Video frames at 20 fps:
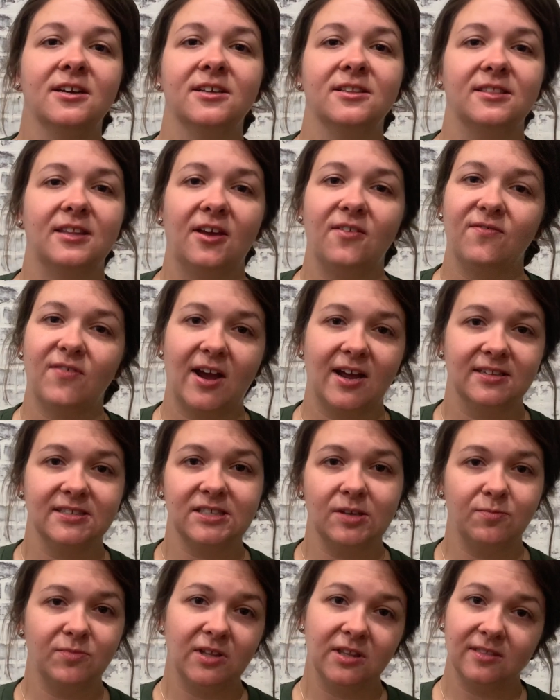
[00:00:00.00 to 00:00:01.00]
they find
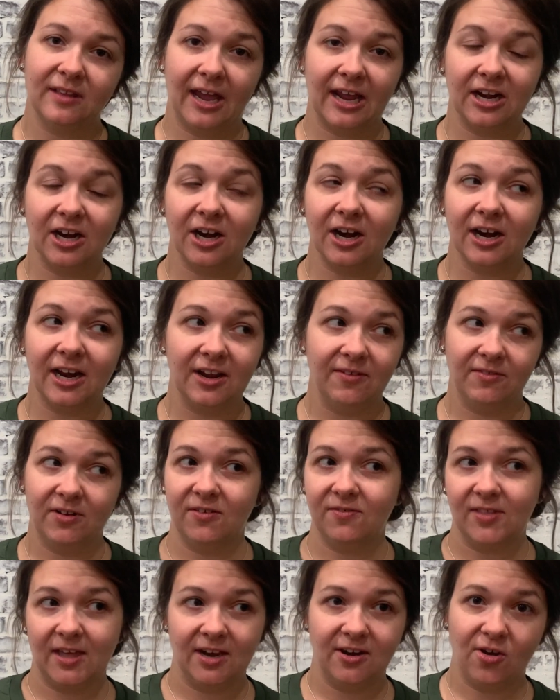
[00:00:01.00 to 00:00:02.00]
something later even
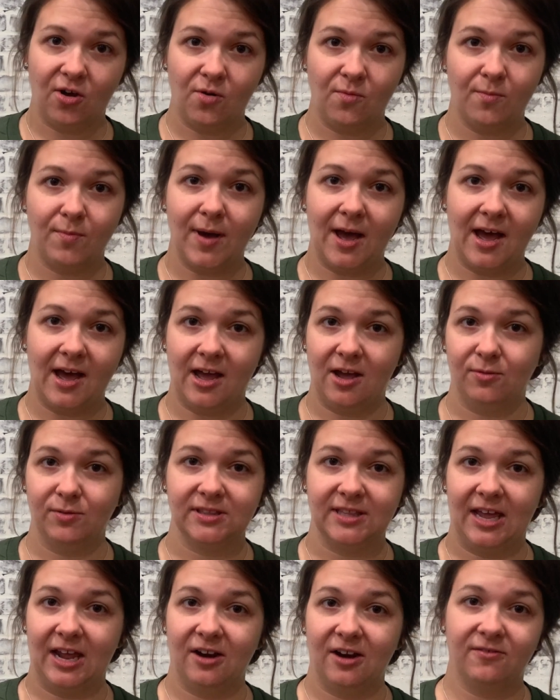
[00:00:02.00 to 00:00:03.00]
if they don't buy
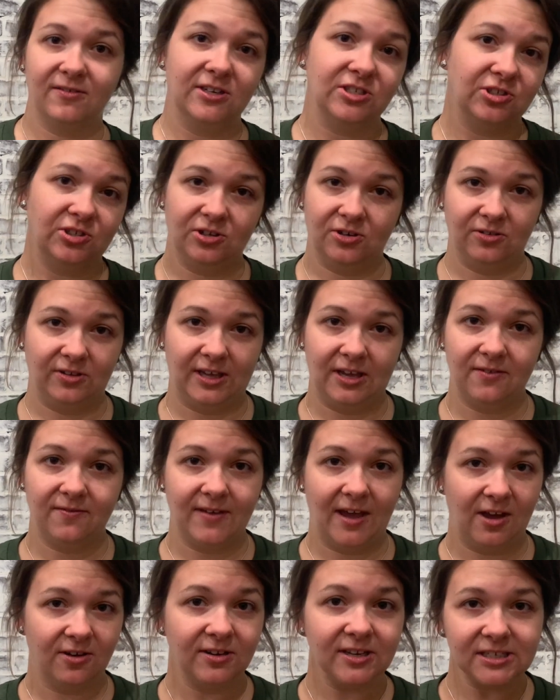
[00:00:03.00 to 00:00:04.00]
what they originally
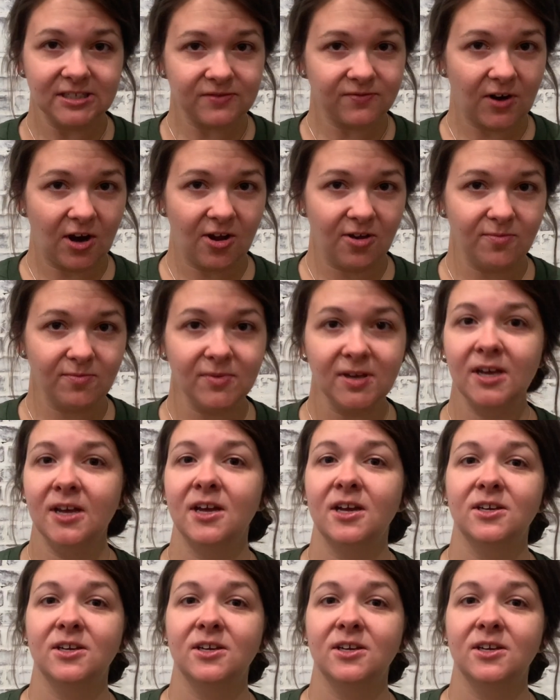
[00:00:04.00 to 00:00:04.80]
found us from.